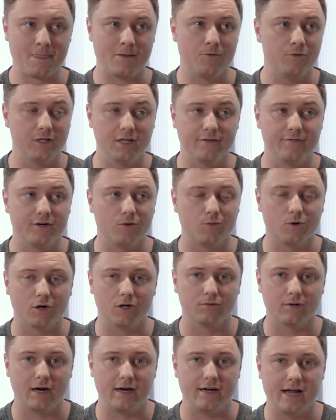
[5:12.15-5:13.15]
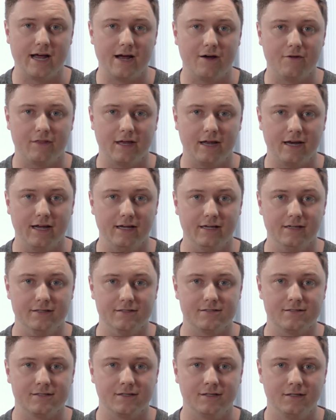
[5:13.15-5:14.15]
We live in a world right now that
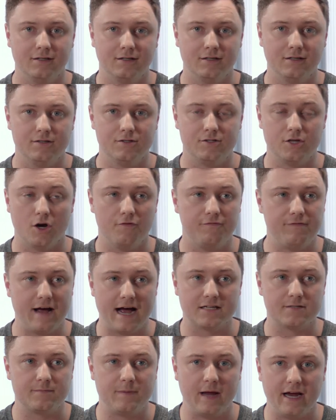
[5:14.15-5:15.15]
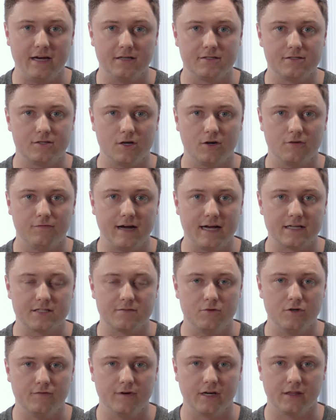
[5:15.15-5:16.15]
is so fast-paced, so
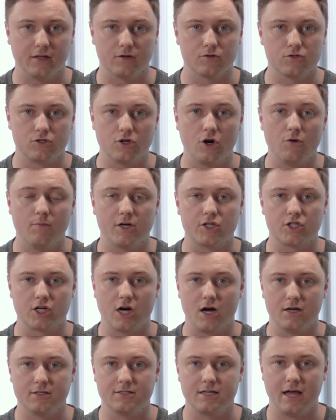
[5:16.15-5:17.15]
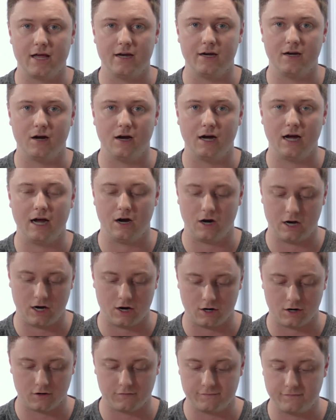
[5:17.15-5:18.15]
fast-moving, and there's so much content
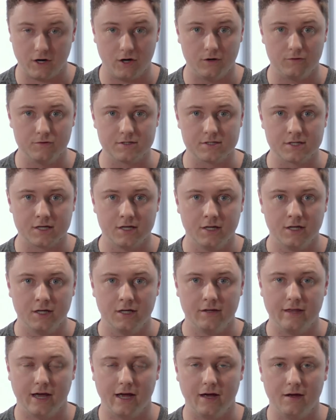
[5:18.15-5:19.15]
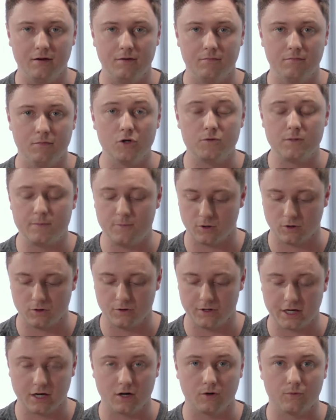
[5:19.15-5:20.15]
on our phones that most people are
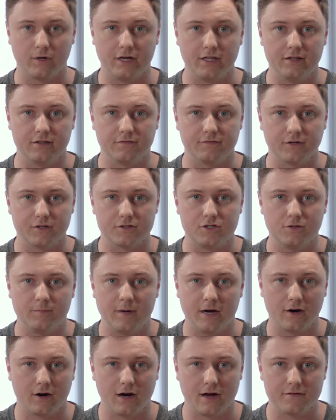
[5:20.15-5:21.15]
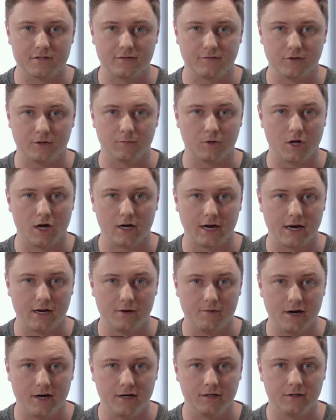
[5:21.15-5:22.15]
only going to read the first 2 paragraphs of your blog
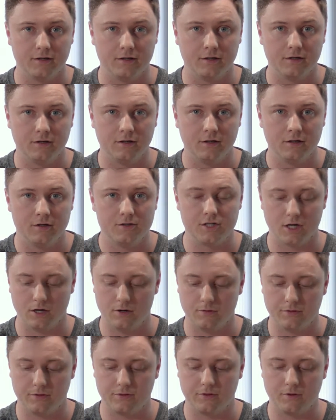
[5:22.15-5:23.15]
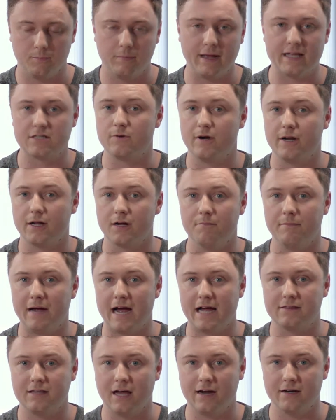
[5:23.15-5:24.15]
anyway. So the best way to
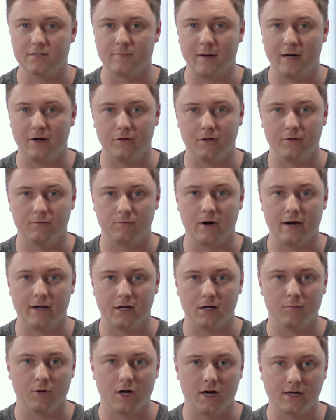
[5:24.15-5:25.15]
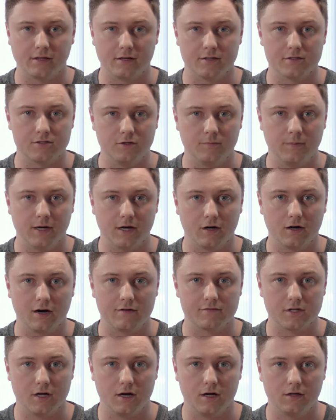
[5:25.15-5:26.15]
combat that is by only writing a blog that is 2
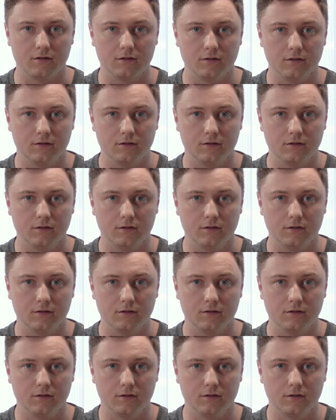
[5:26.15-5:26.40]
paragraphs long.